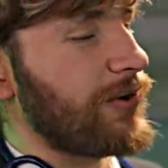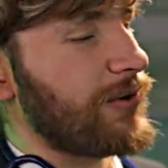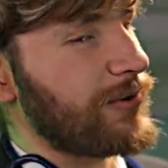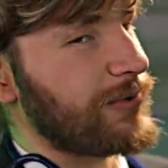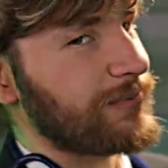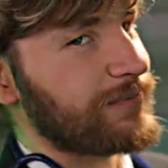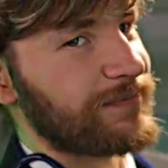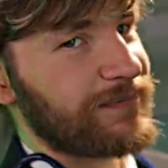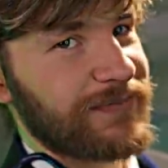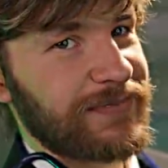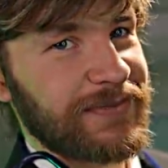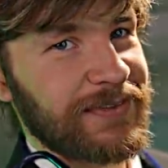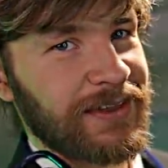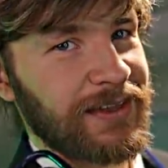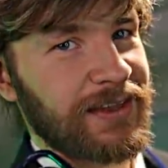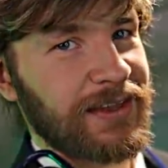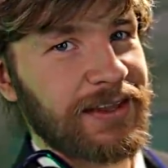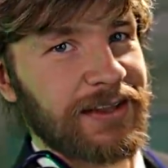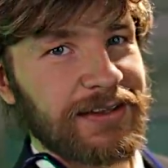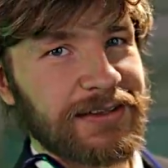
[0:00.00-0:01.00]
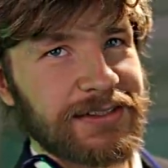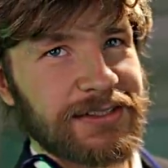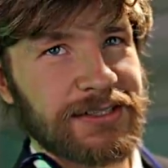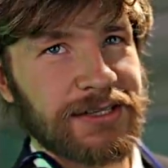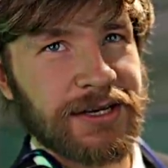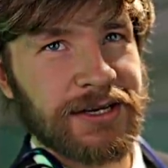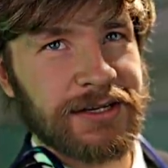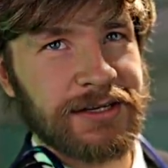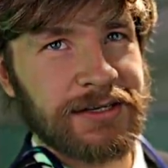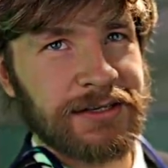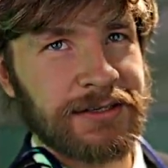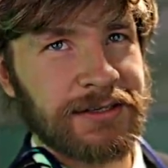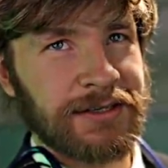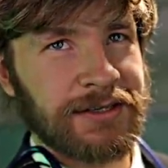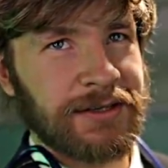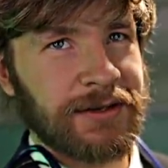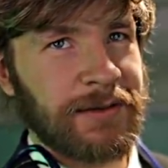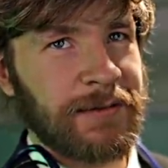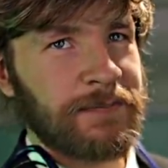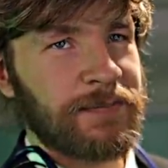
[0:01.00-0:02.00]
O? Z,
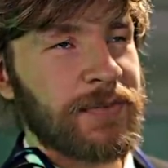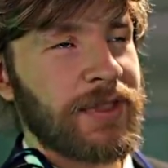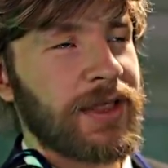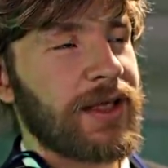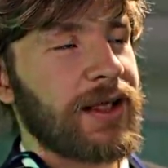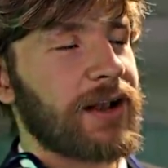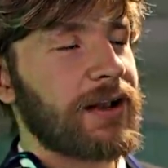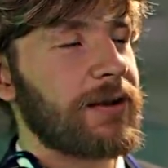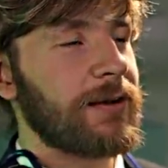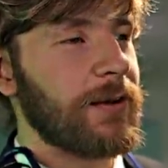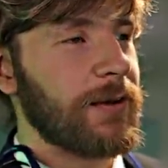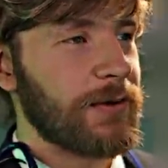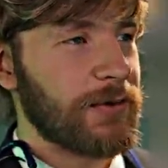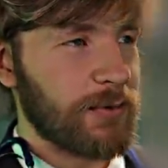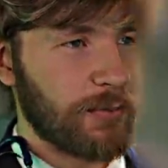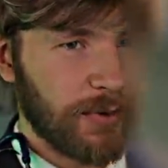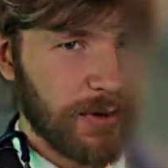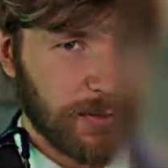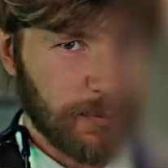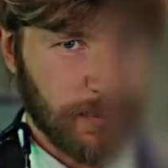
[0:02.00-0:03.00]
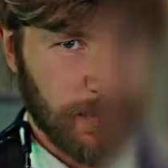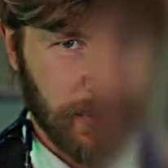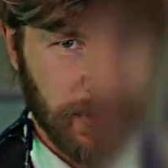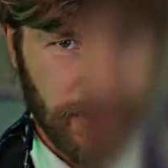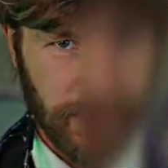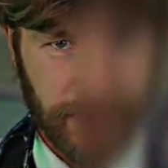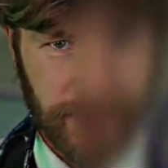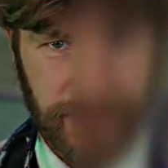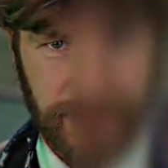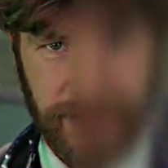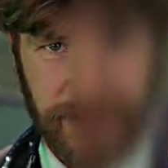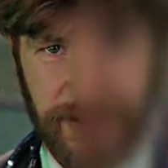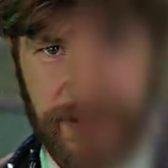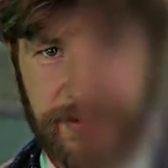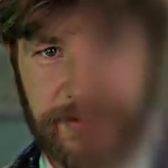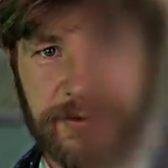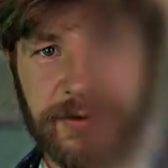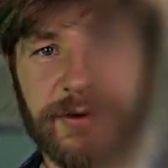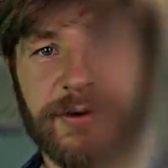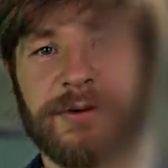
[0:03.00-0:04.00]
a little bit blurry there
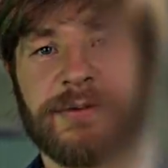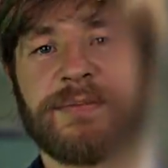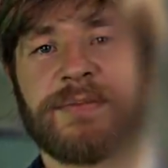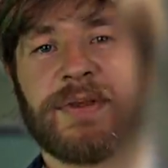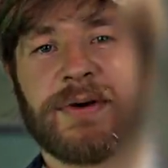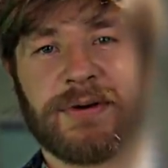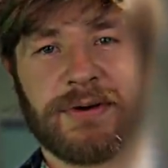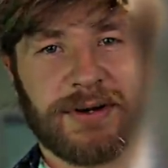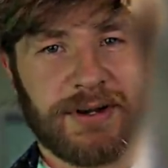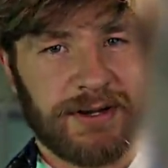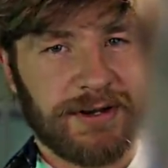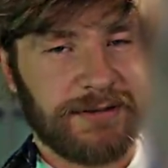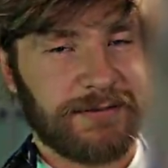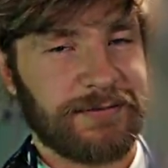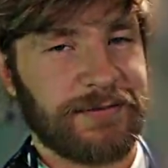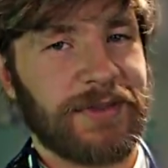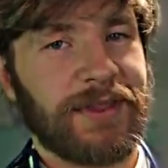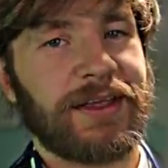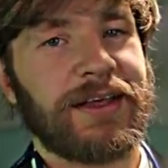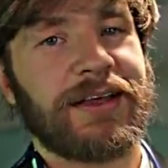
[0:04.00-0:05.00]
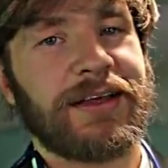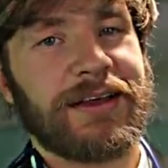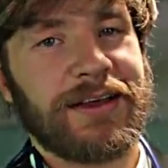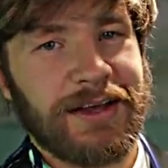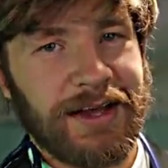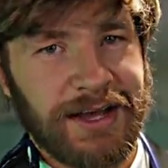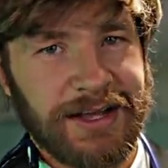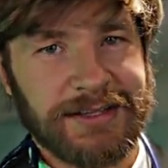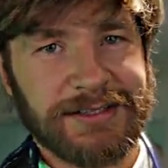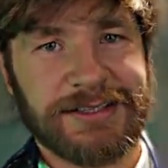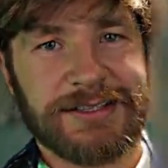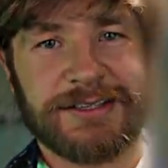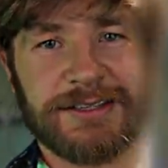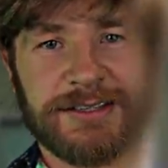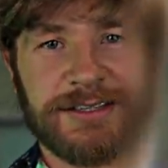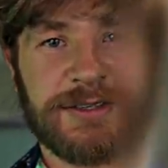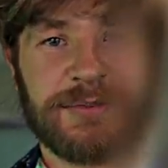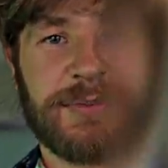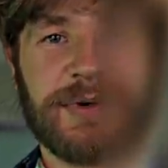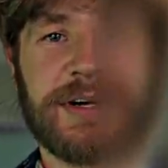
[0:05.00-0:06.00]
for you. Okay, as
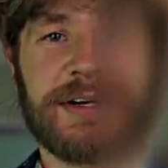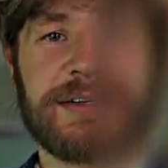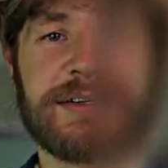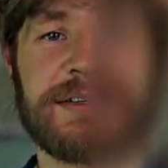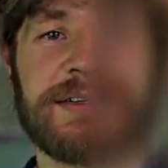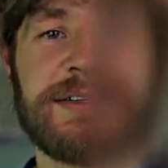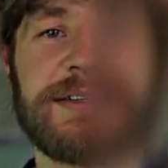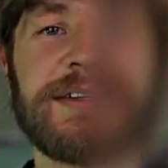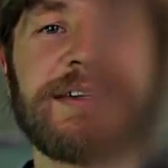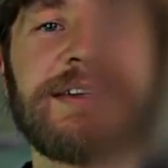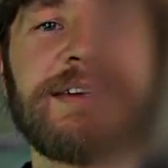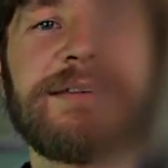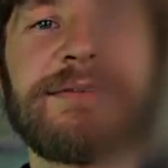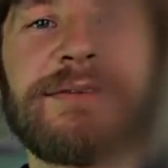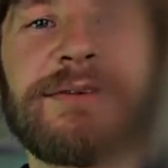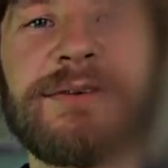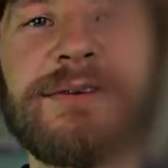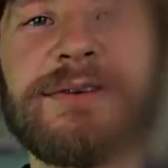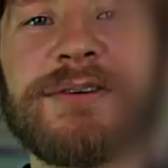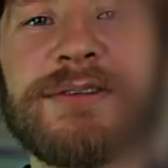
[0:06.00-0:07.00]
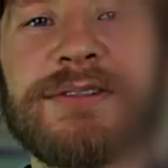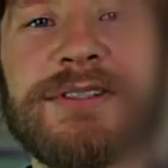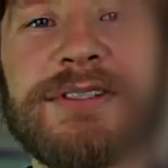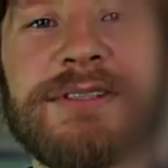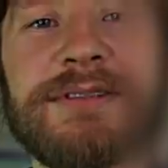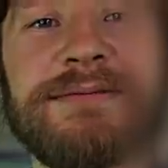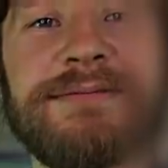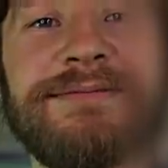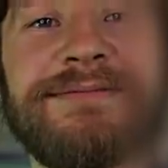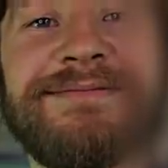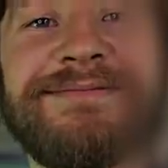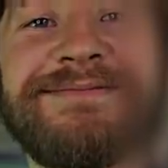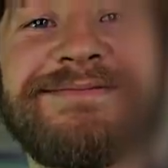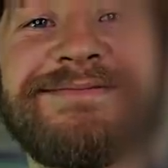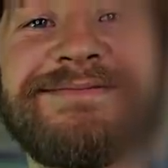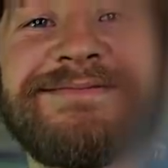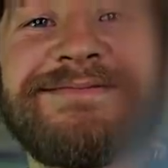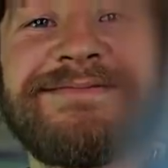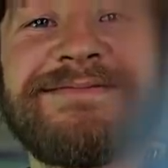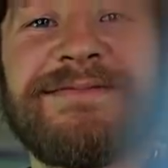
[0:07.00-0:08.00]
expected, and of course,
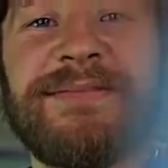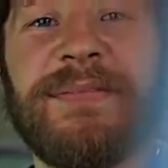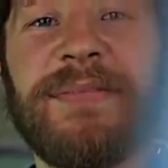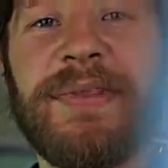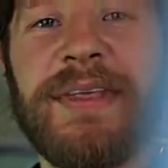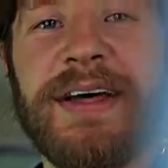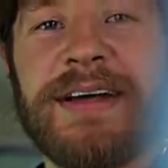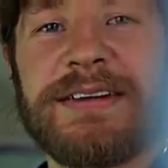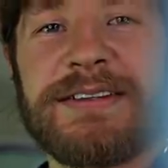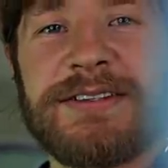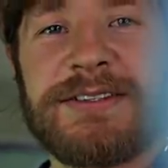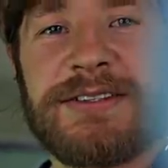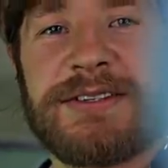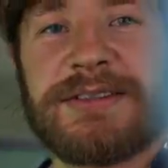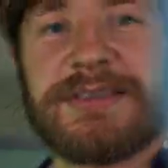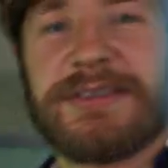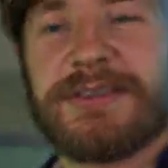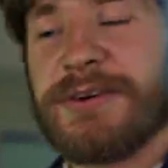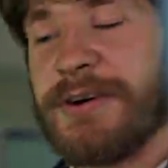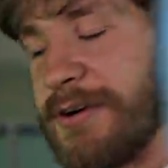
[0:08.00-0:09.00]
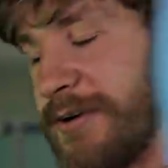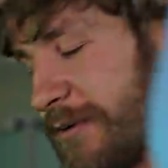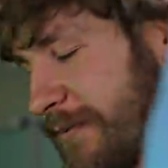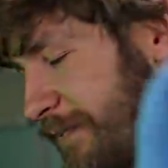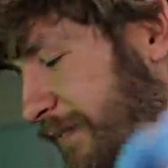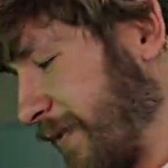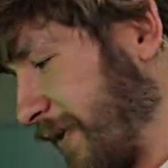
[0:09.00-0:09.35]
that's good.